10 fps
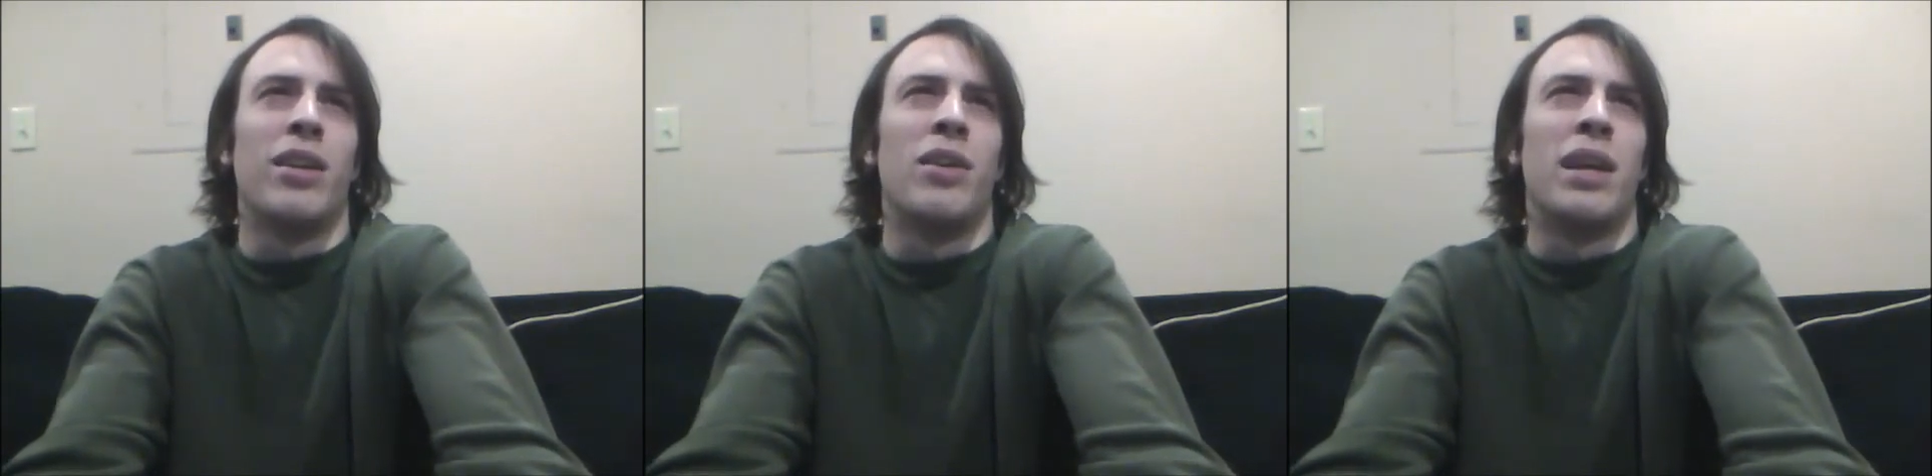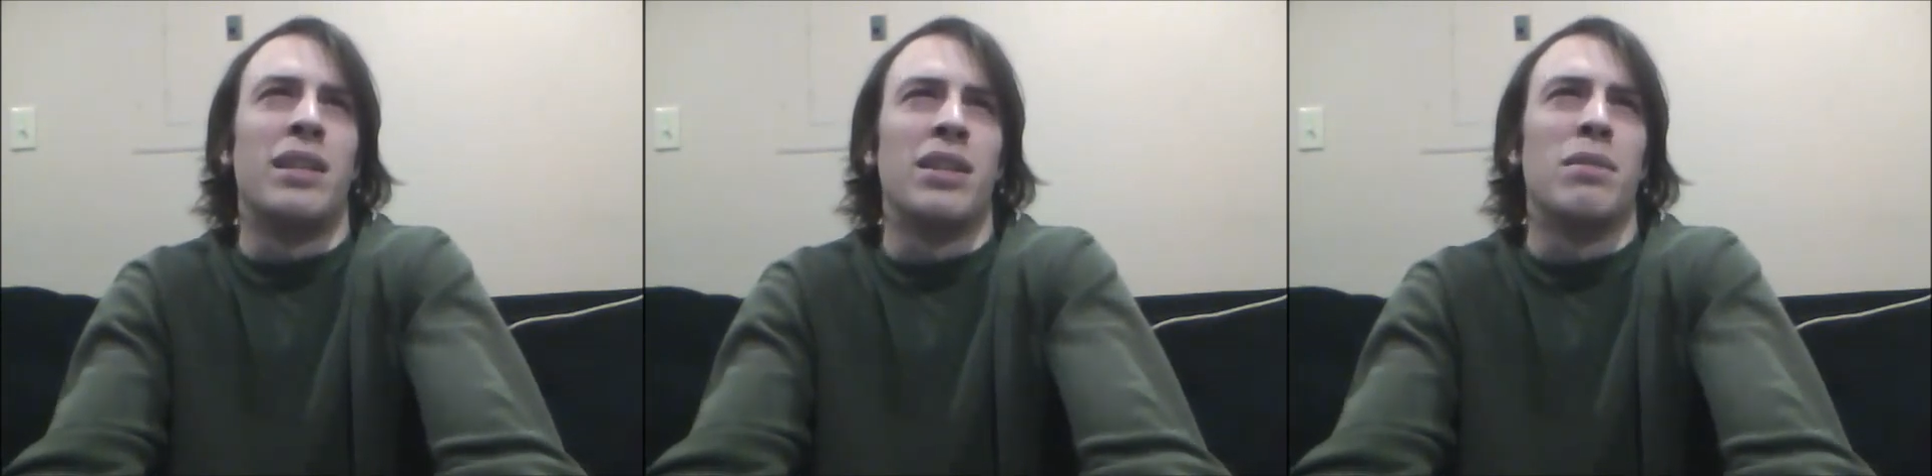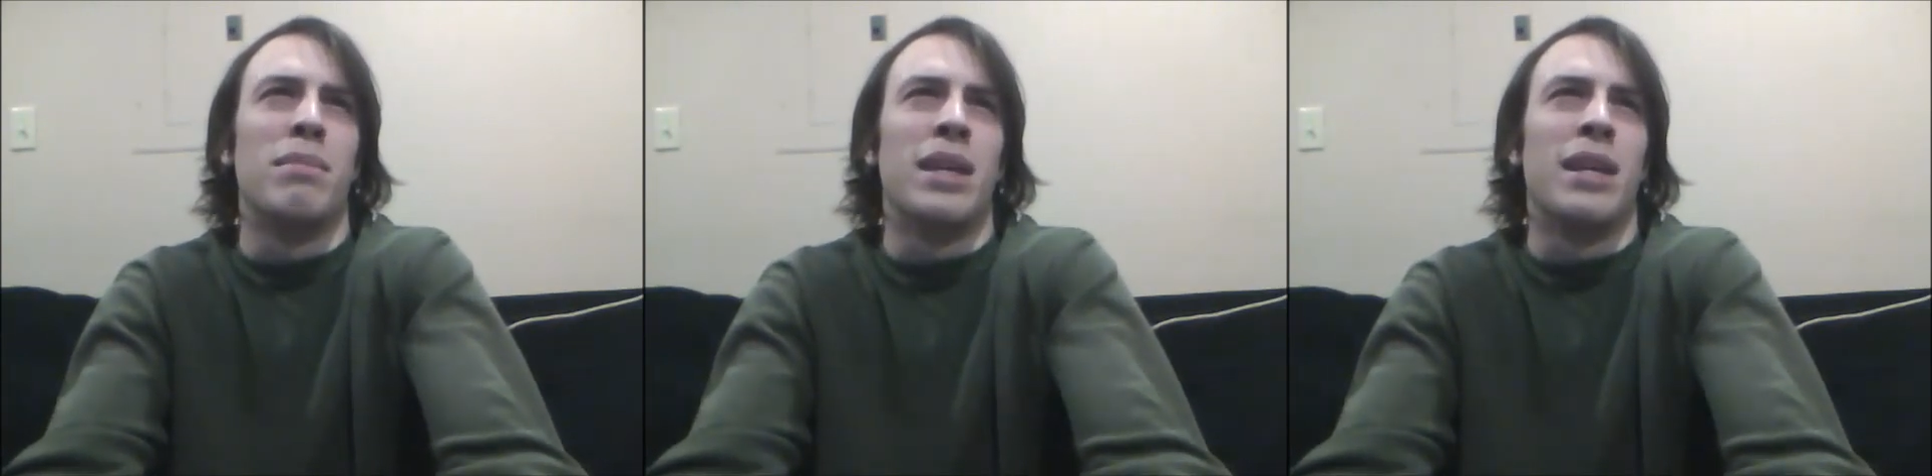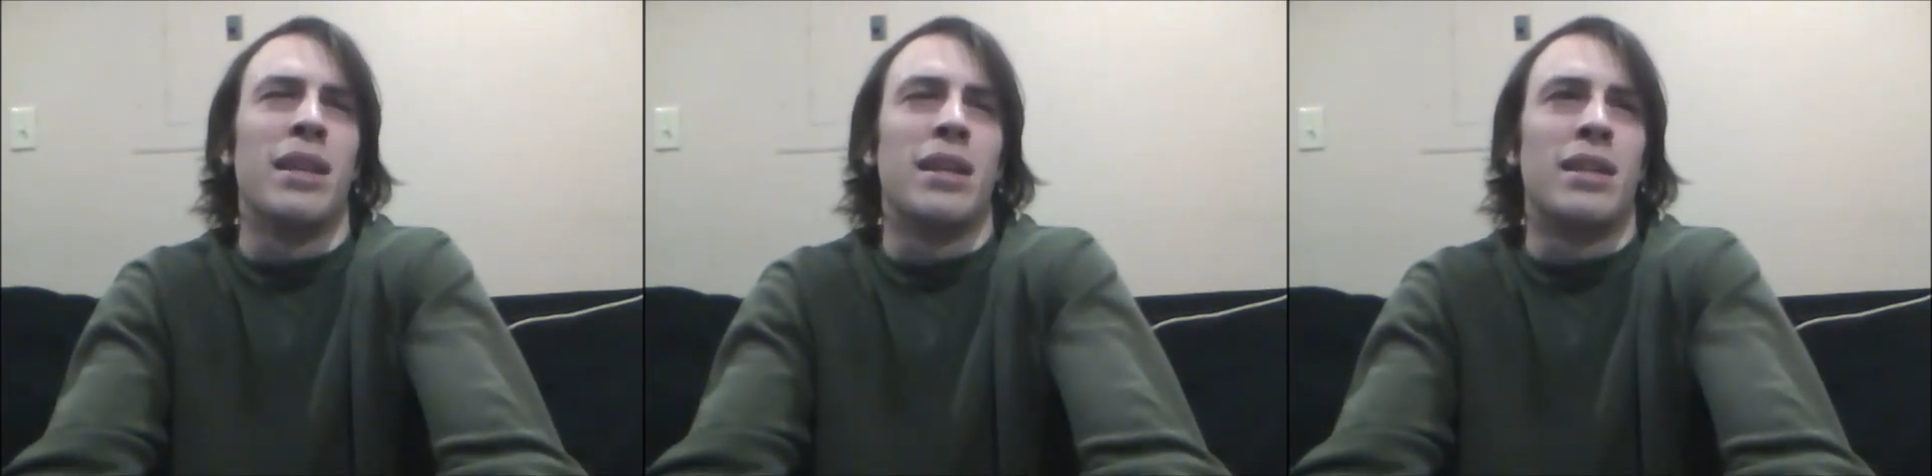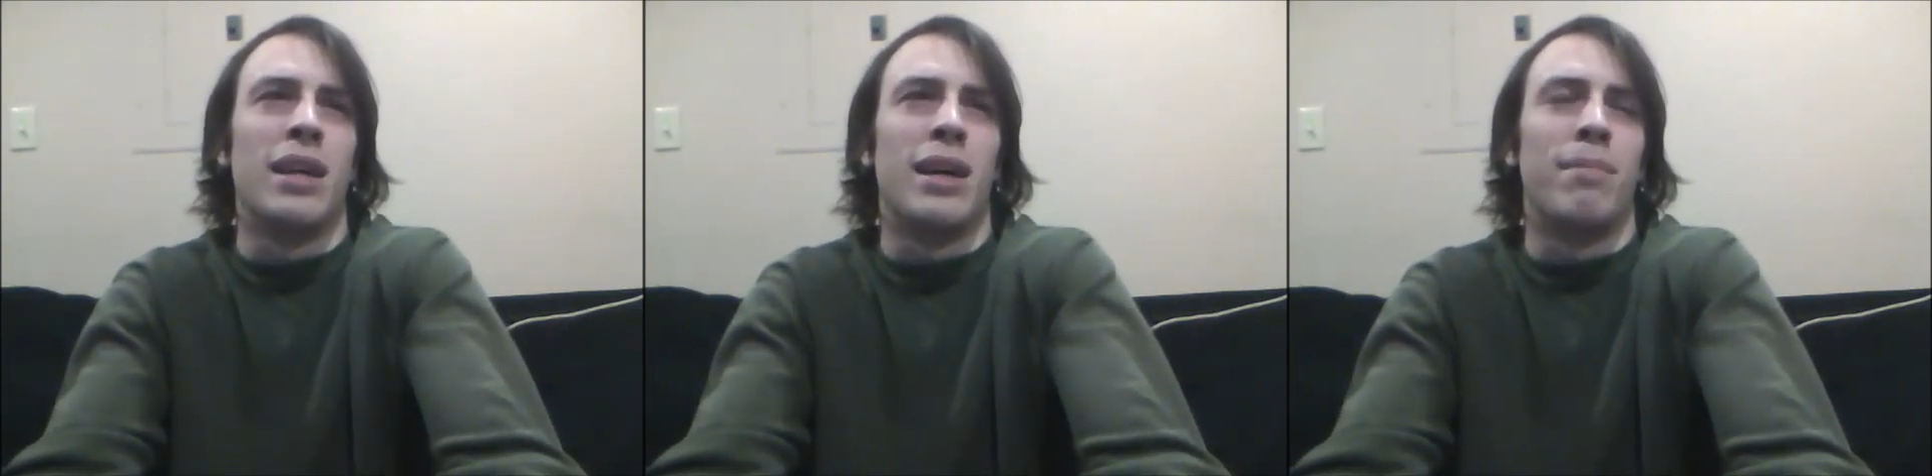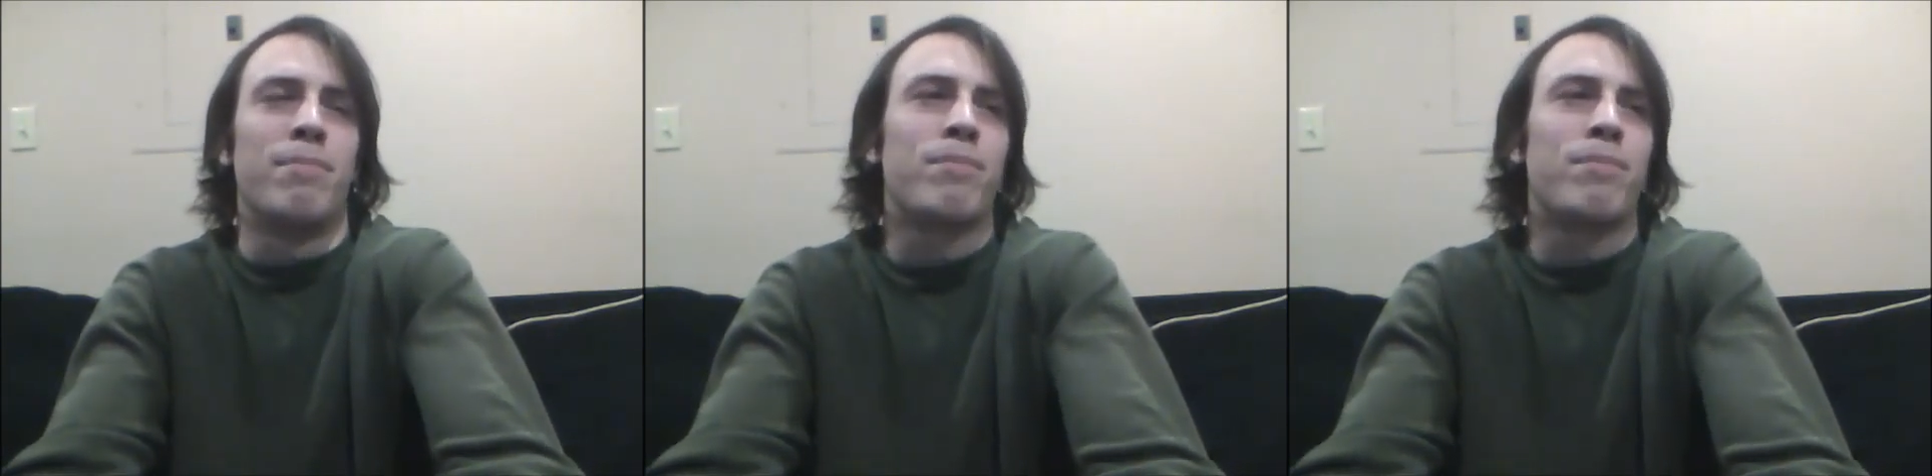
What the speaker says: That doesn't mean that